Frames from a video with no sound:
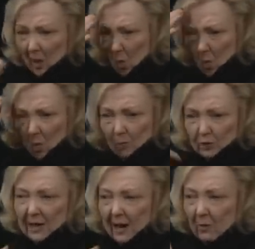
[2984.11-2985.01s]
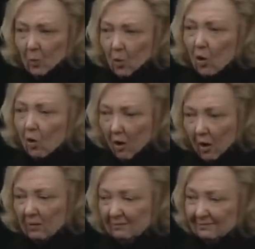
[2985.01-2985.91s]
Uh, it's huge. You
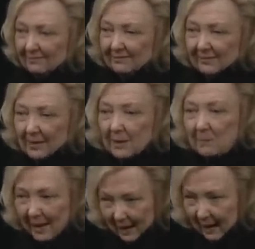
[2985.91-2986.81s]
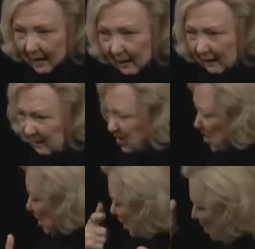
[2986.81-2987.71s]
know, I worked uh, on the
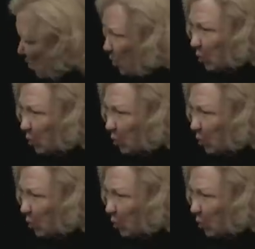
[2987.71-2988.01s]
financial committee,